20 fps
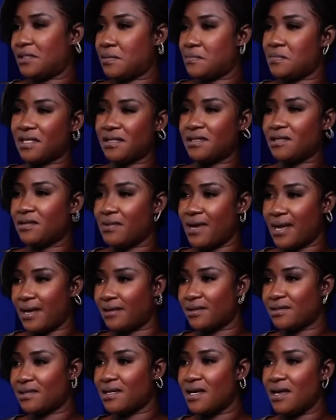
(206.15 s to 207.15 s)
to mental
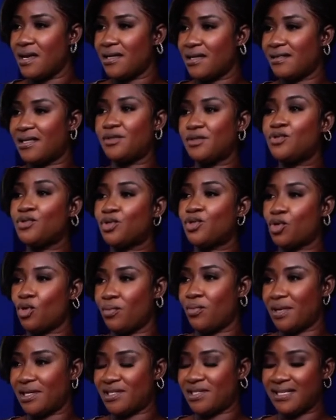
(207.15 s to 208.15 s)
health. They do so
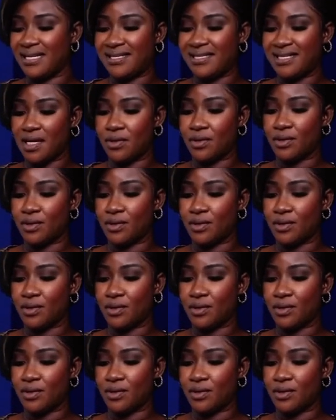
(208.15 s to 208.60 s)
much. They take on